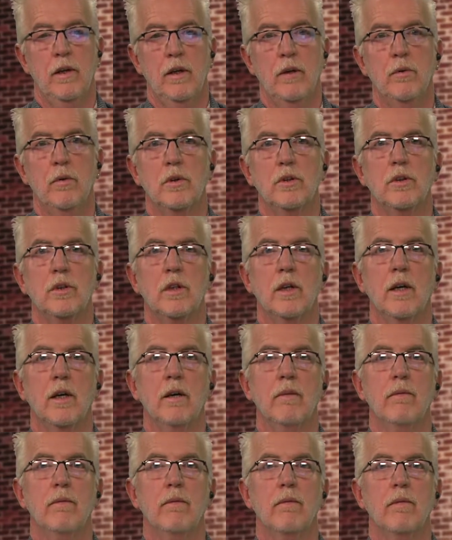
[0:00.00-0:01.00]
It was
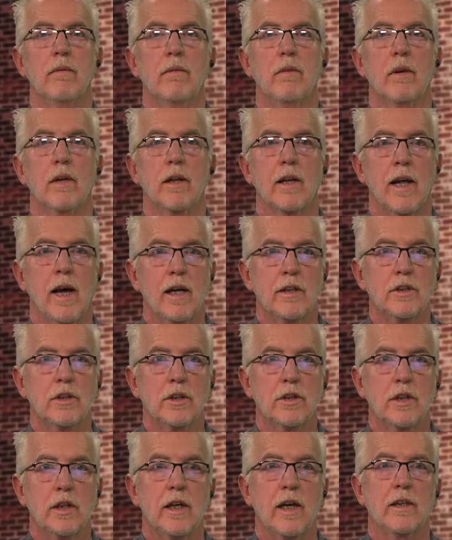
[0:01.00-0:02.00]
the
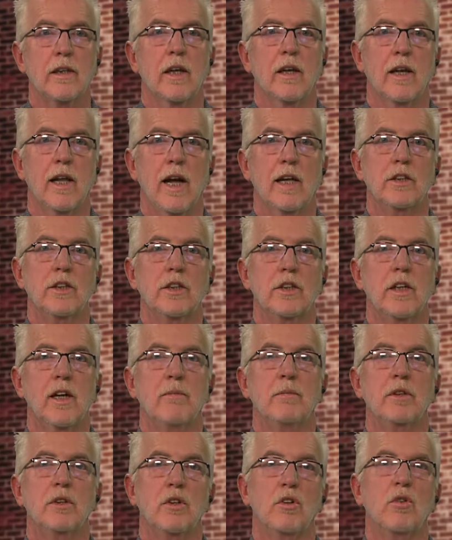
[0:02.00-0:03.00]
largest, it had the largest
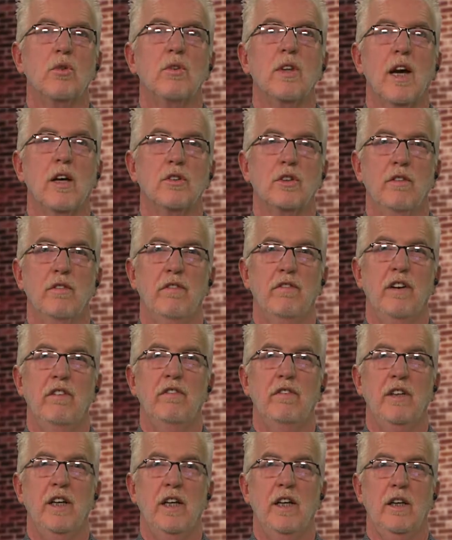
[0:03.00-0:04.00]
numbers of
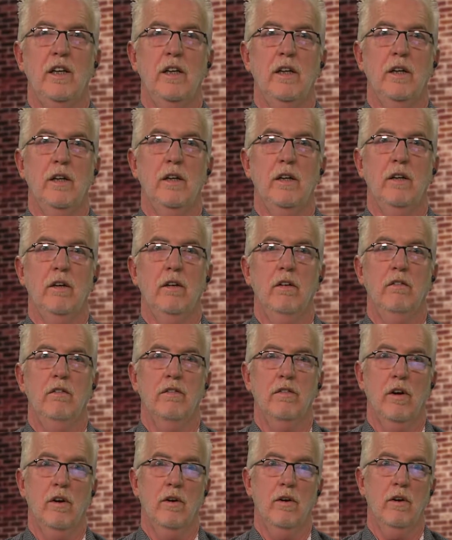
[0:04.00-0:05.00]
2015
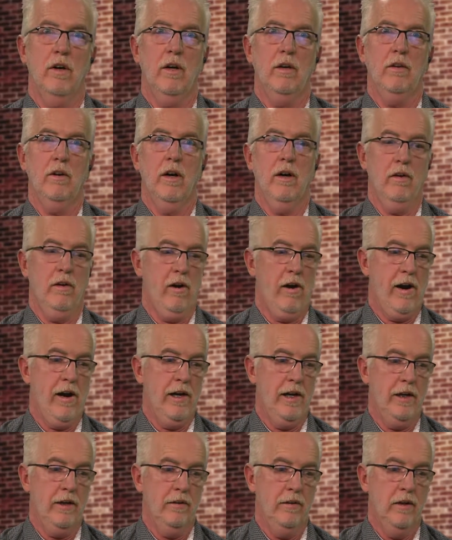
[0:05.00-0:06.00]
for
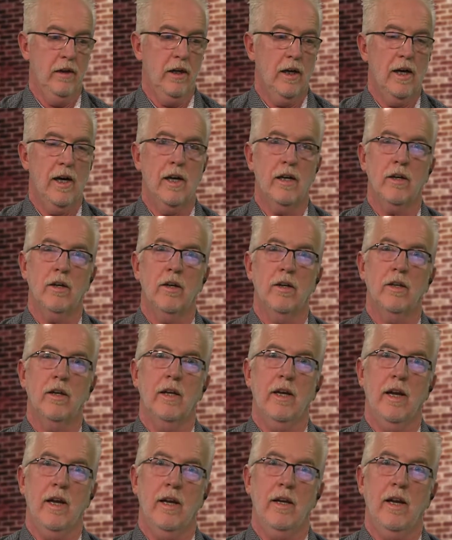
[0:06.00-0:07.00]
a article
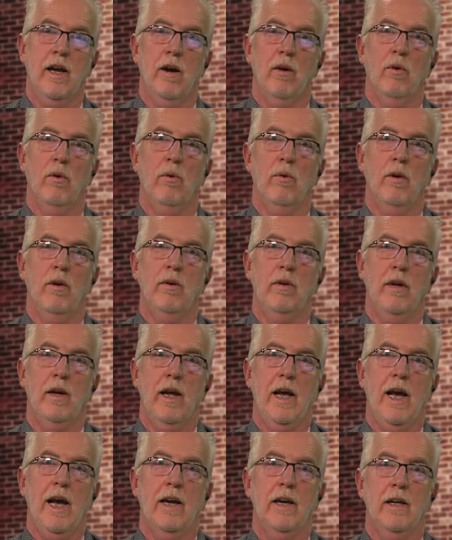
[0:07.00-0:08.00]
that had heroin
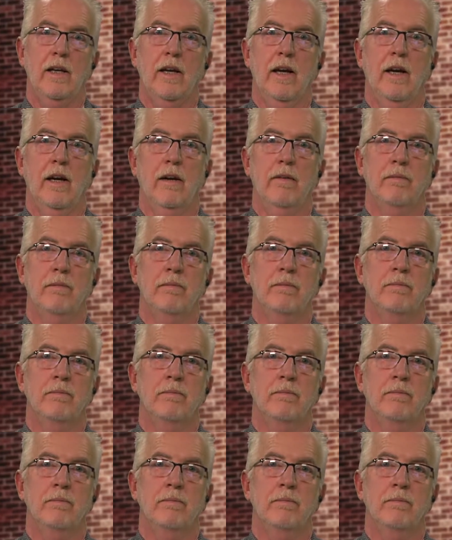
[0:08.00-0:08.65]
addict in it.